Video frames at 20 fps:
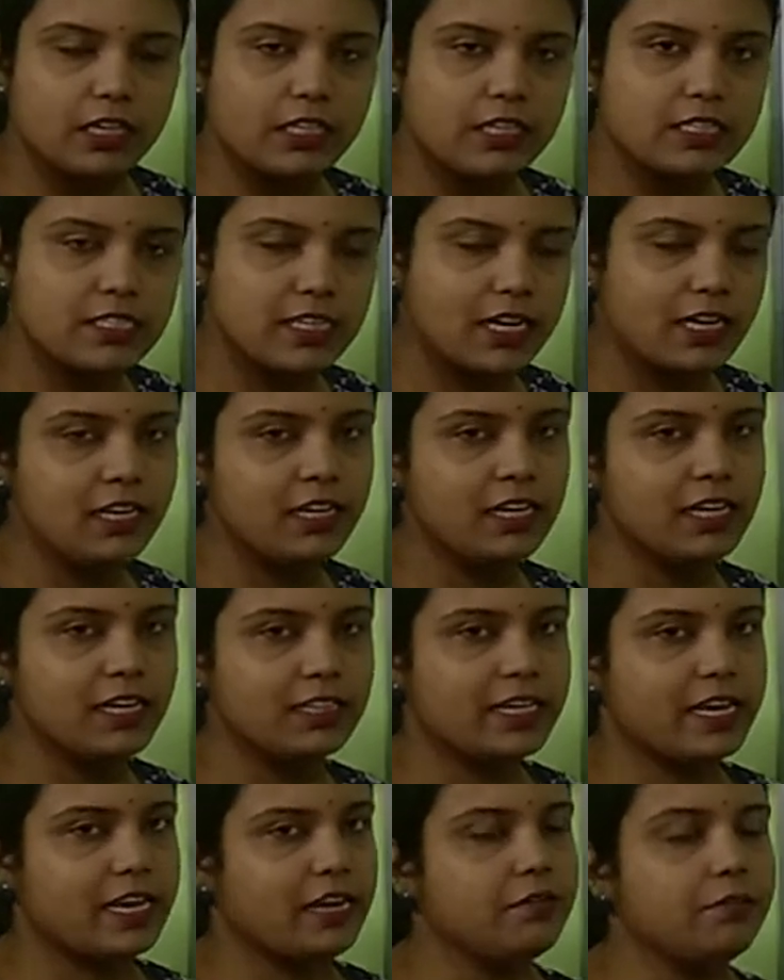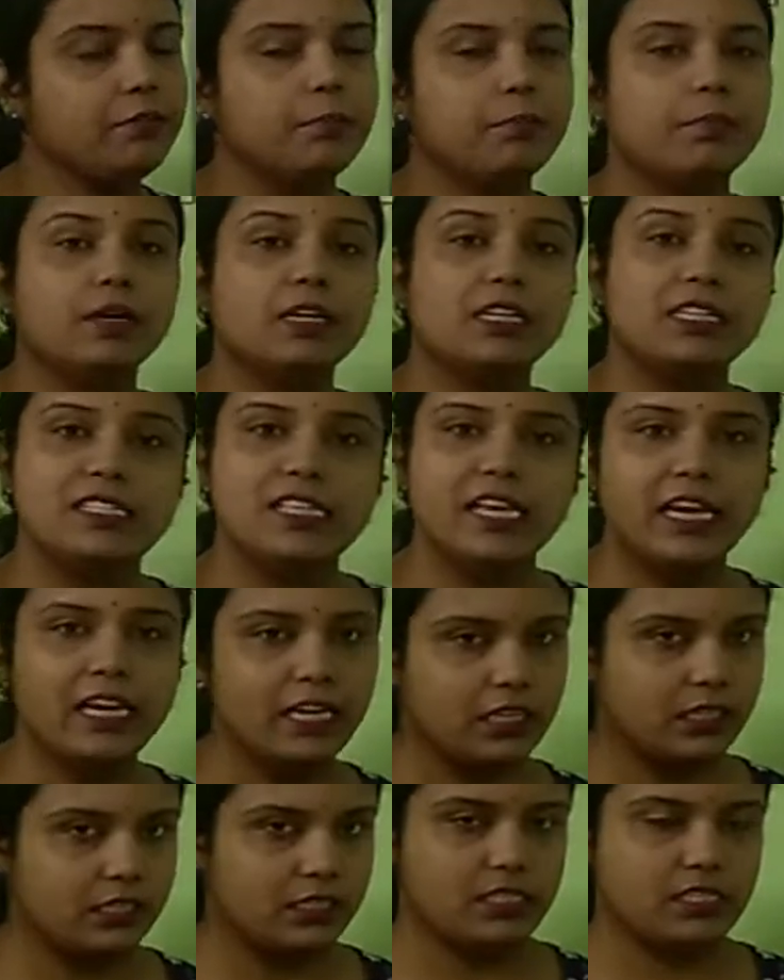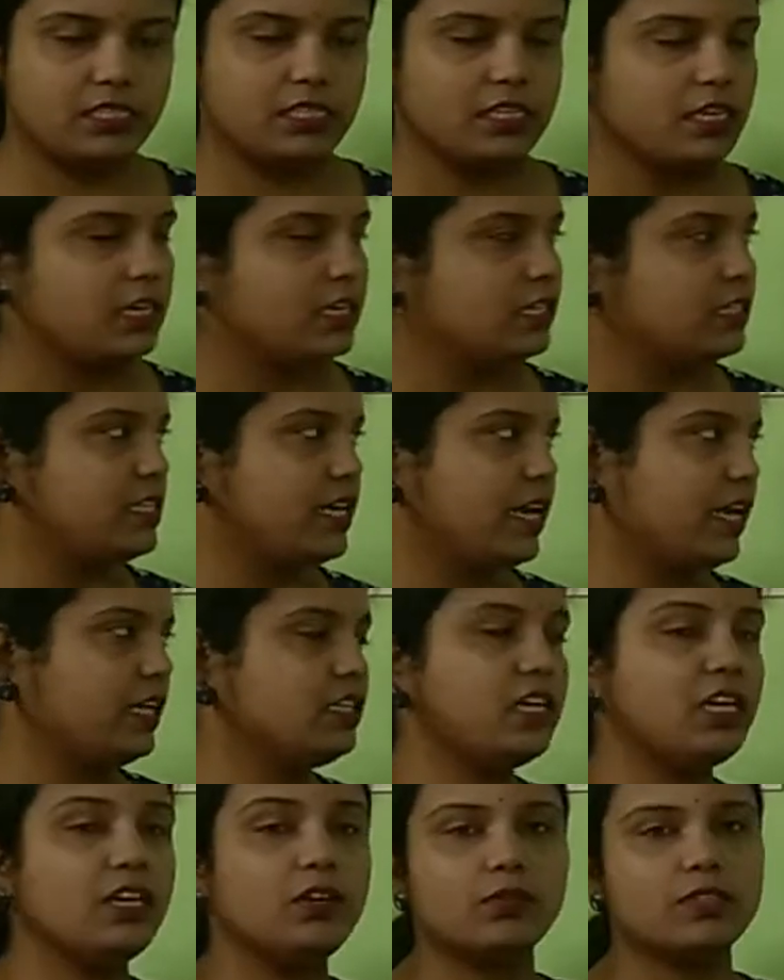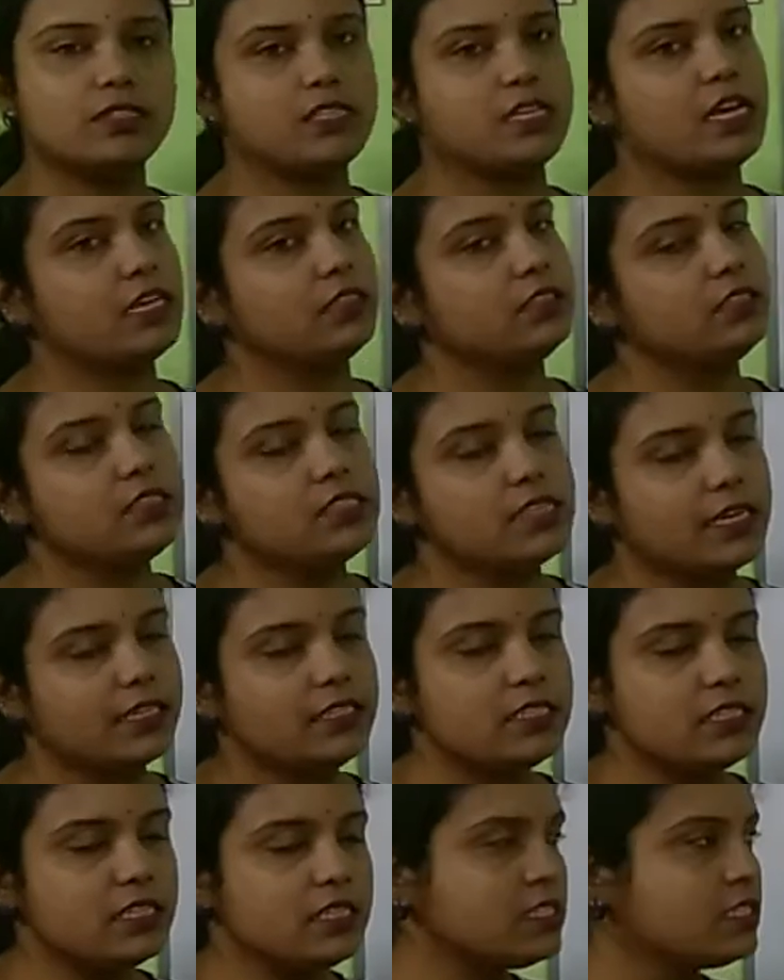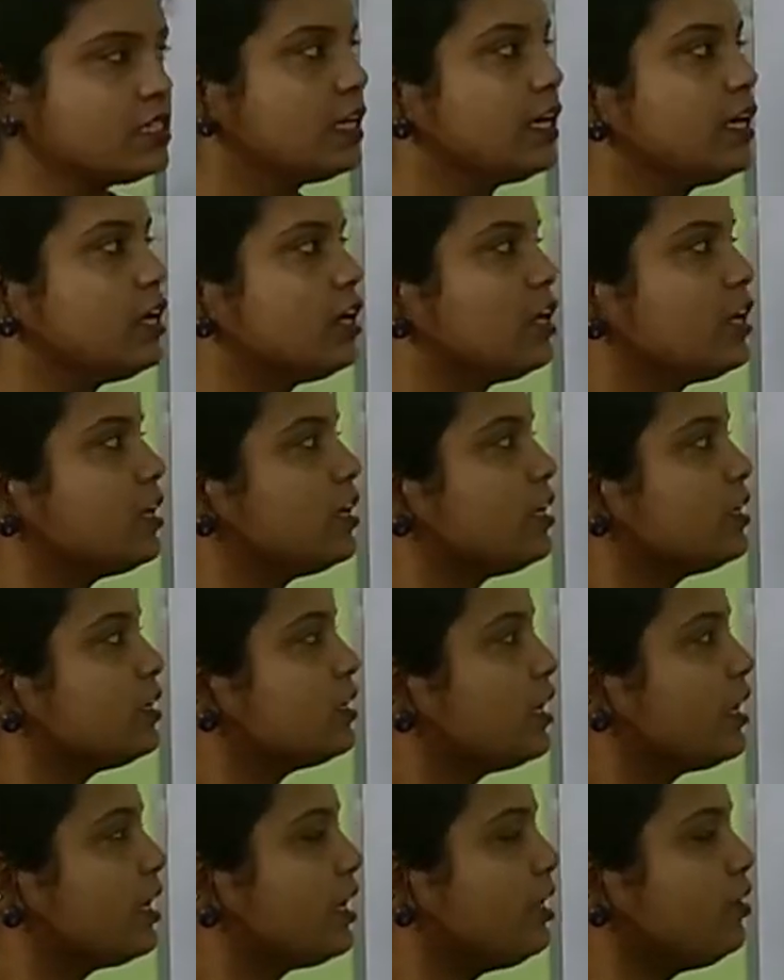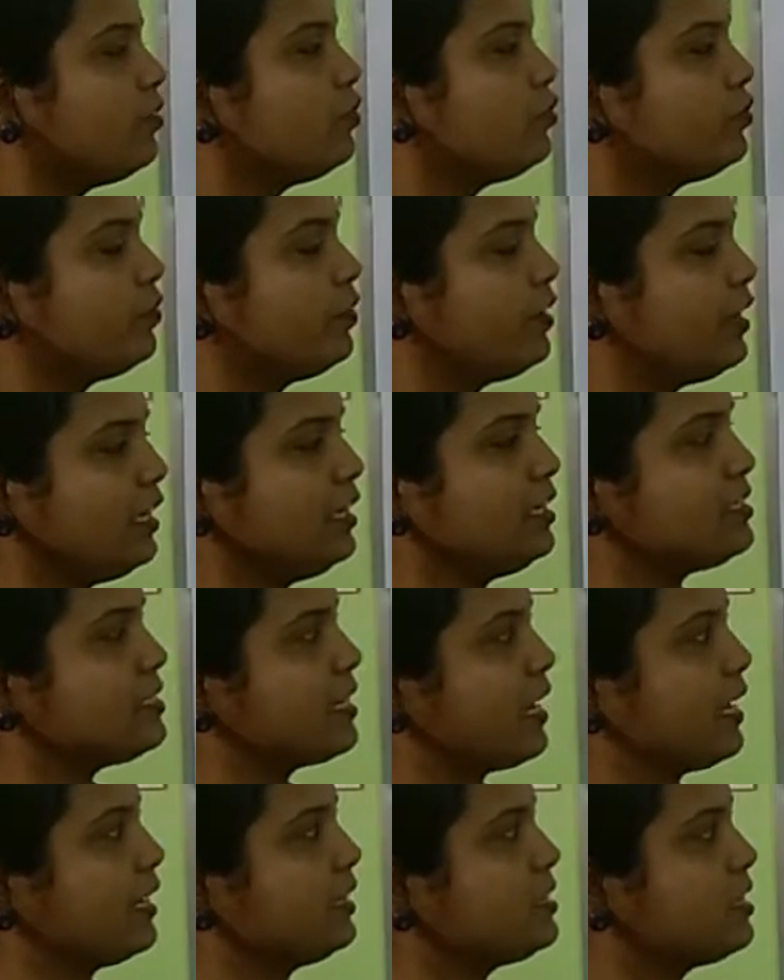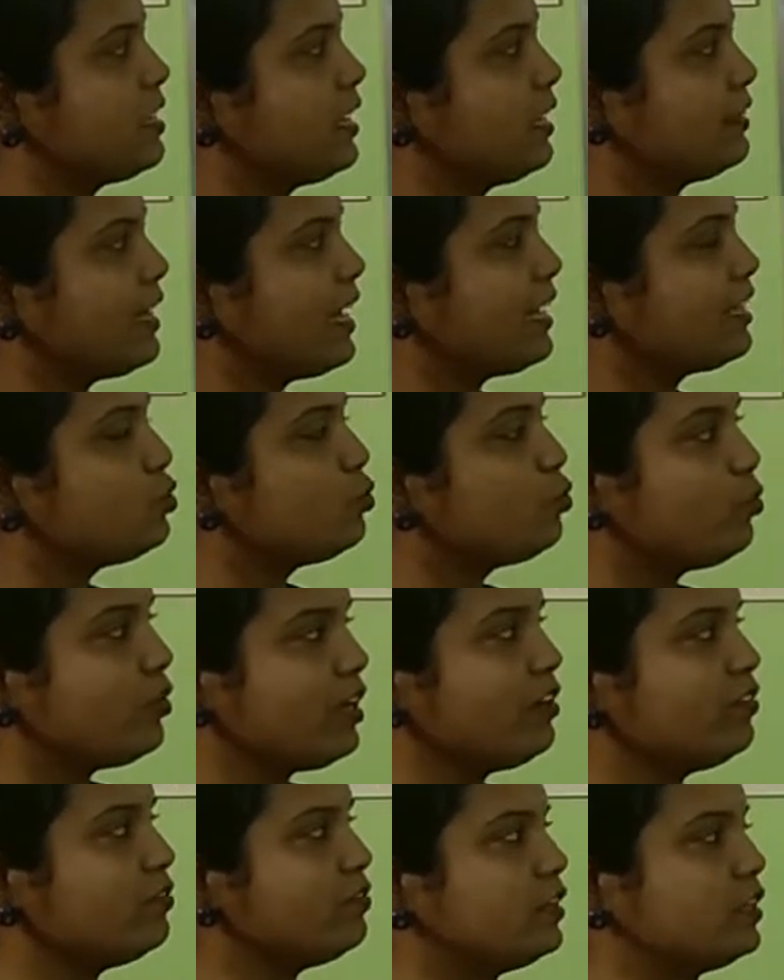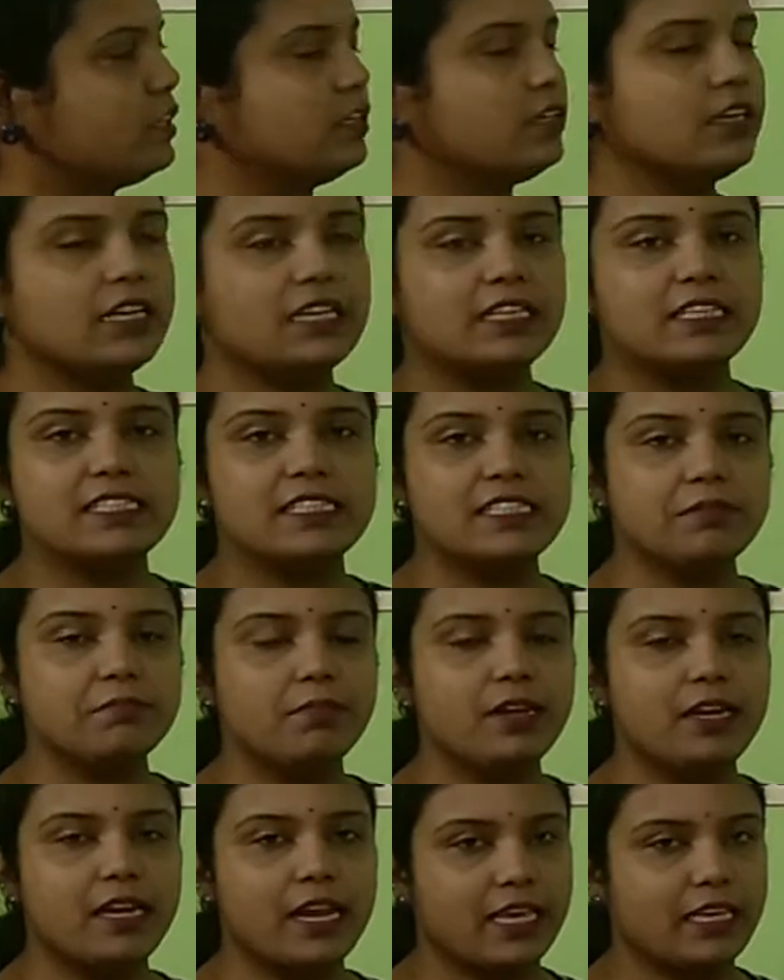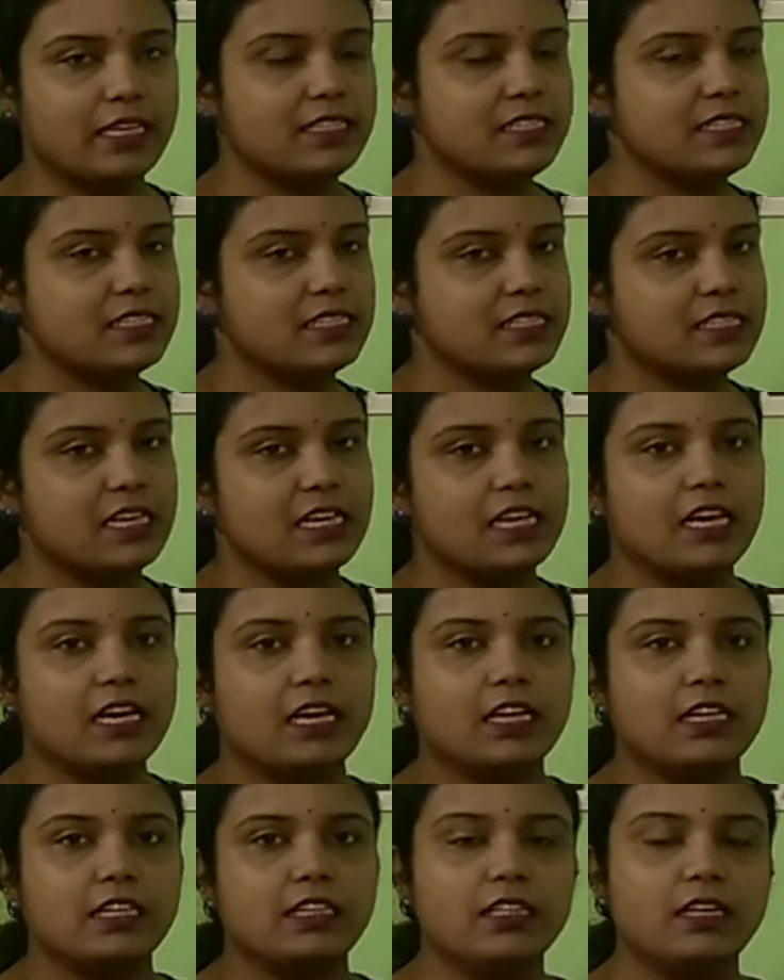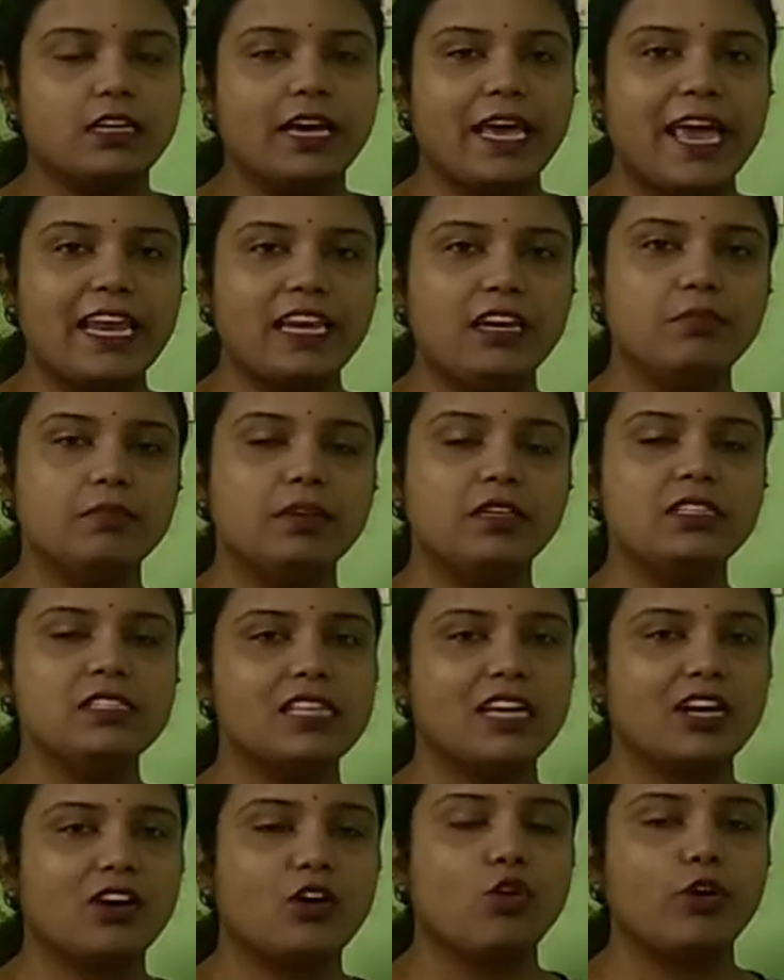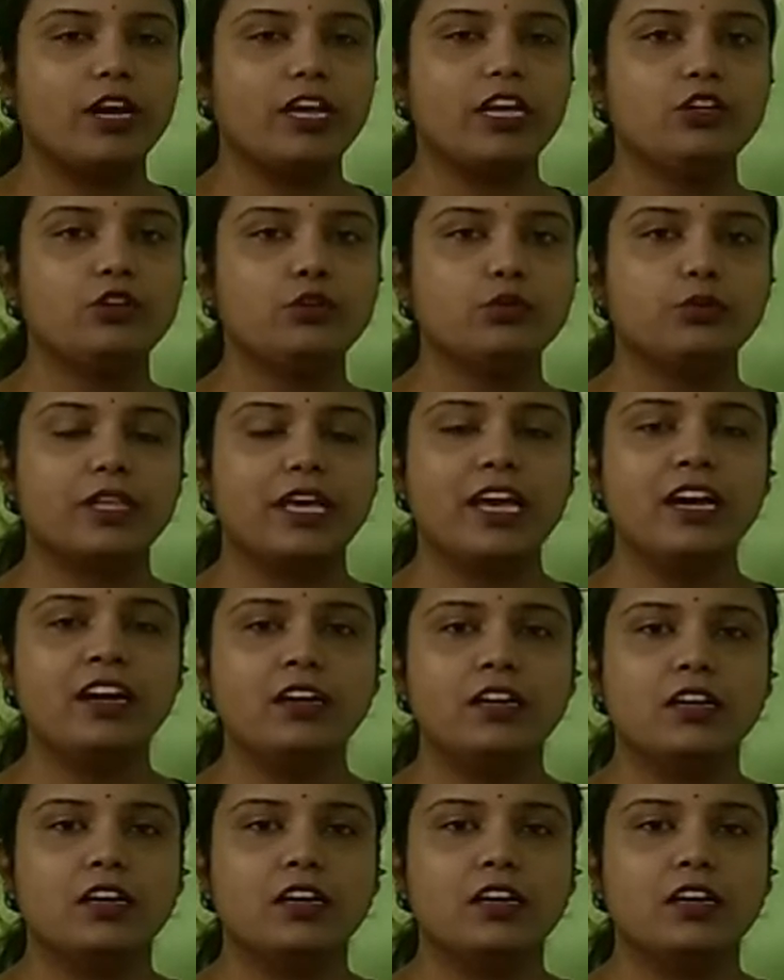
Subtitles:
Suddenly then Berzelius said, he was another scientist, he said that we will symbolize the elements according to their